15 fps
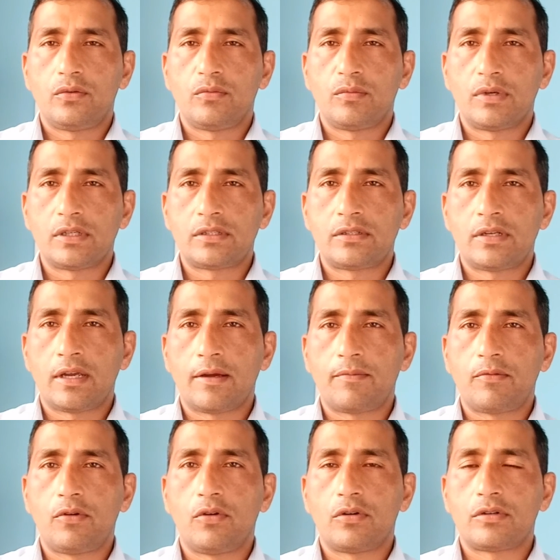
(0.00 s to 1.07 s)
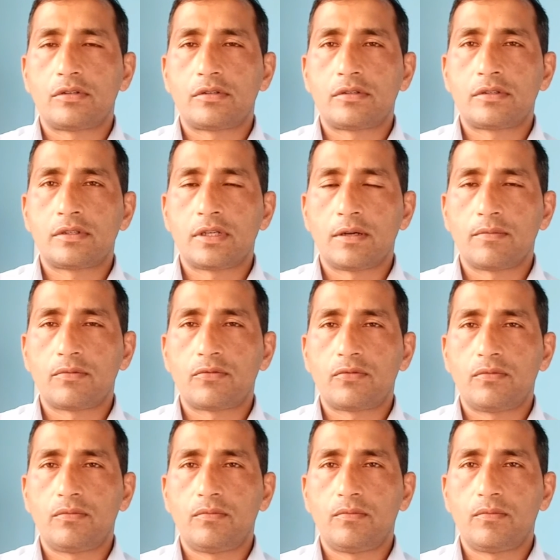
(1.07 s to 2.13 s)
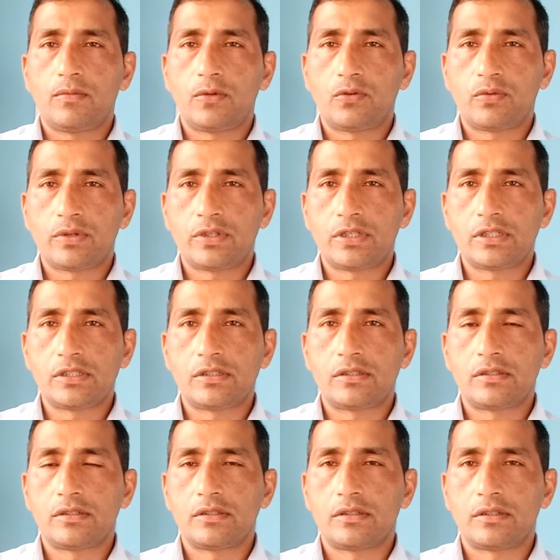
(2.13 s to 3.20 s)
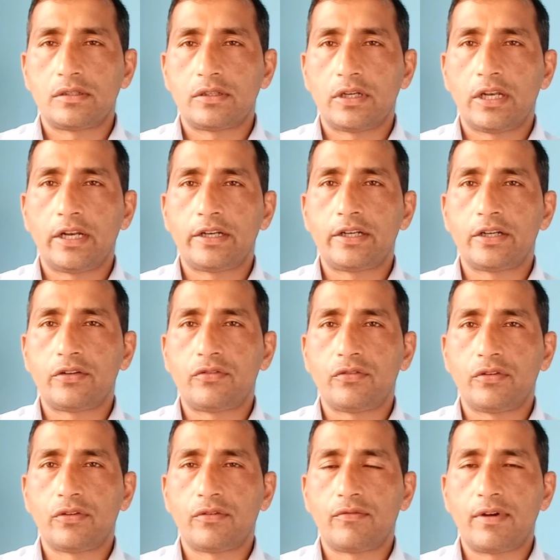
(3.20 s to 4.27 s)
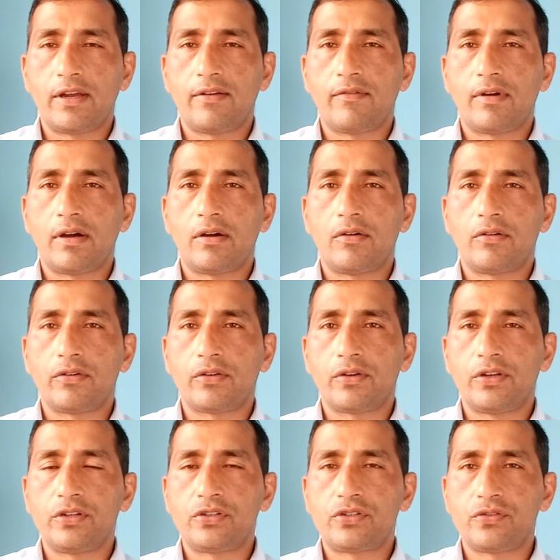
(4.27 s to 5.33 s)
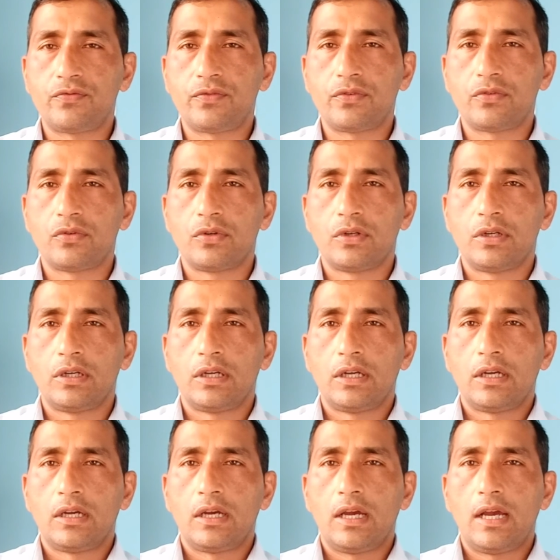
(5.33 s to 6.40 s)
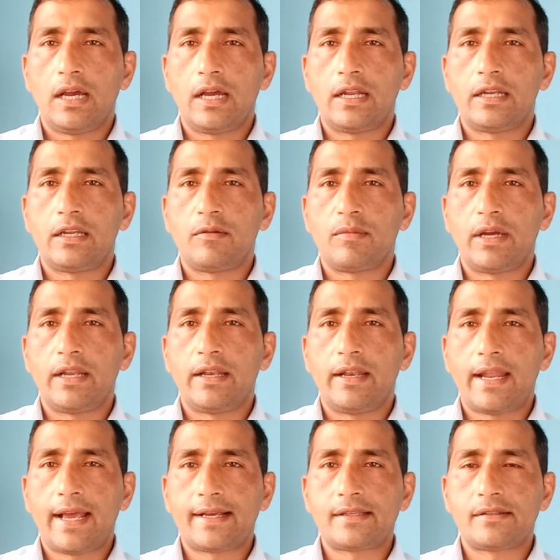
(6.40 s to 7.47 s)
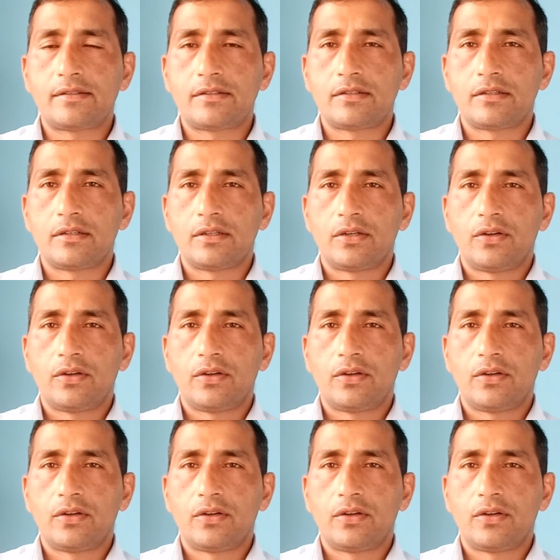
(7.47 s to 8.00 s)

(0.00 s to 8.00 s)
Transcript: you must have got some questions related to your Viva or your interview. And in my next